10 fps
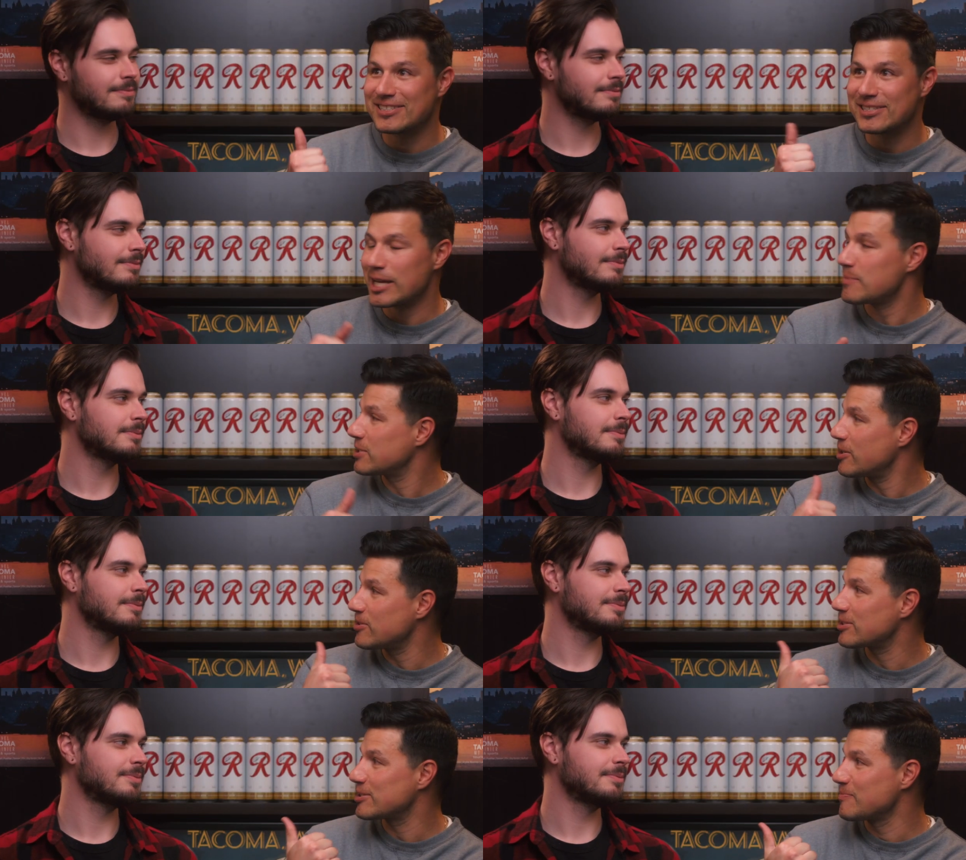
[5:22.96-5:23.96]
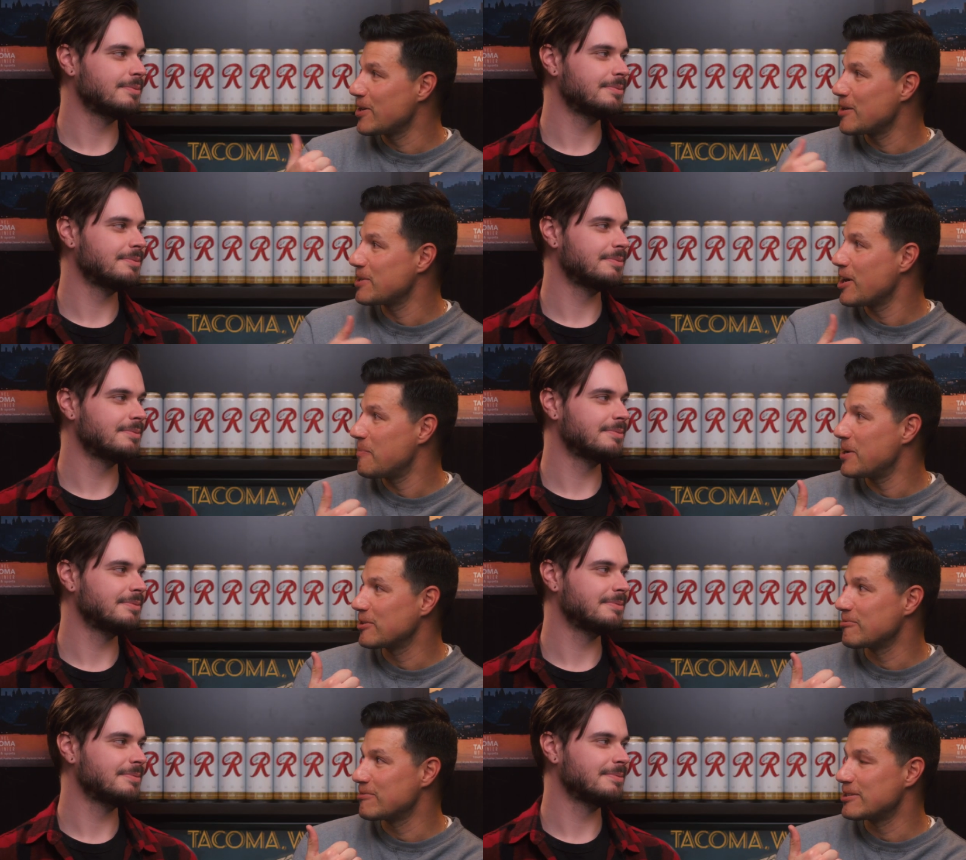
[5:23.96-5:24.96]
Speaker 1: Sam tells his mom to hop out the
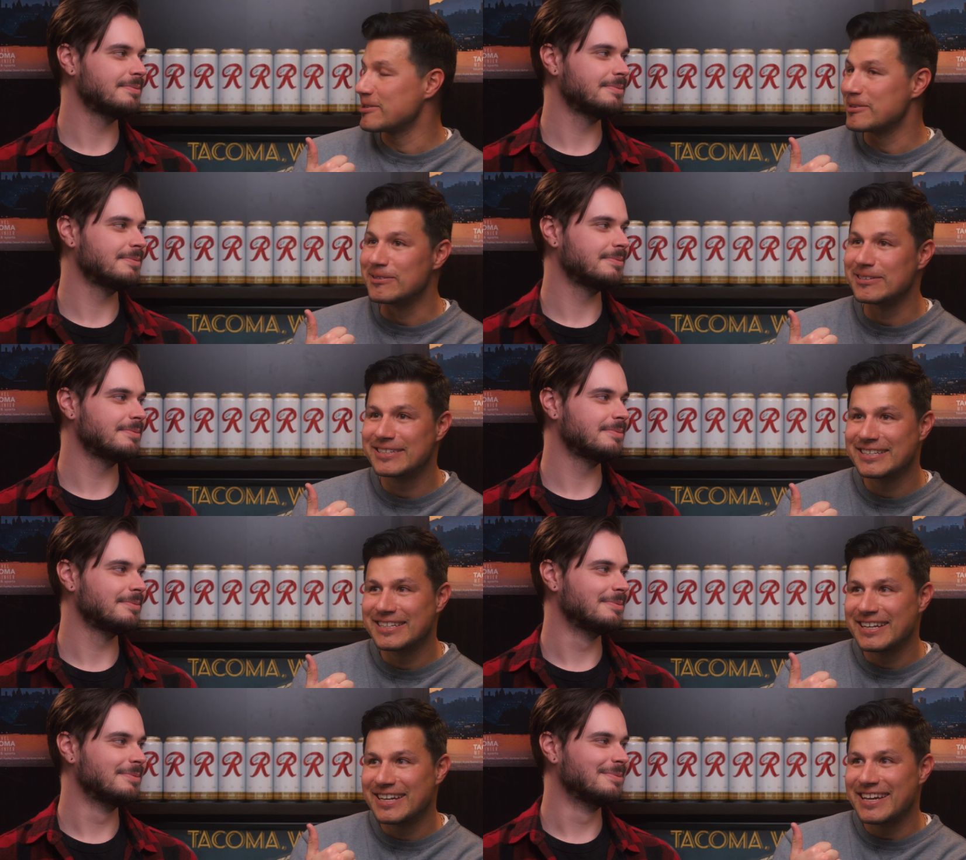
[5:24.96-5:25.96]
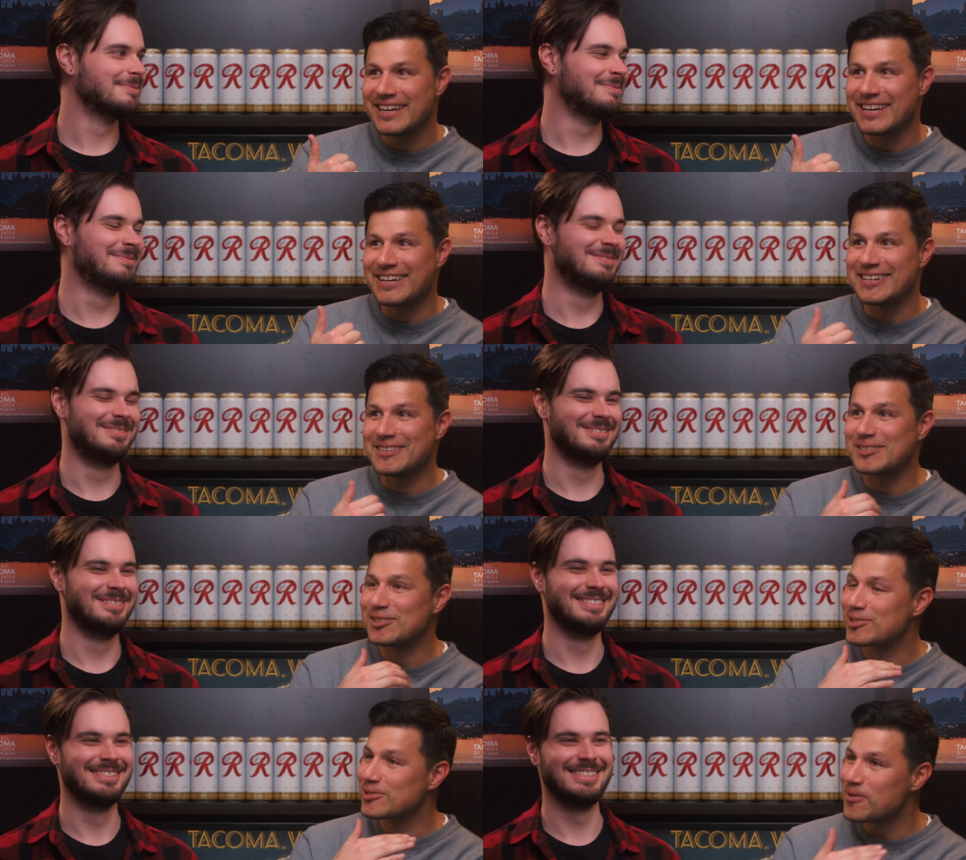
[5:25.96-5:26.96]
window. And it's
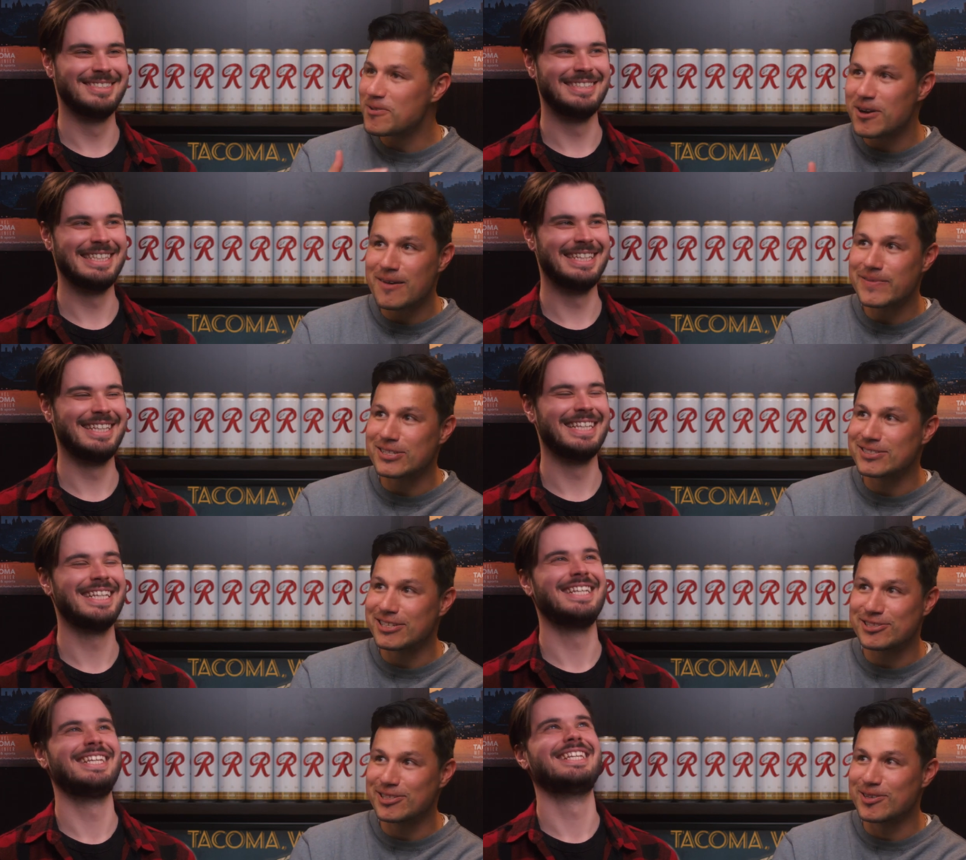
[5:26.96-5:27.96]
so obvious that she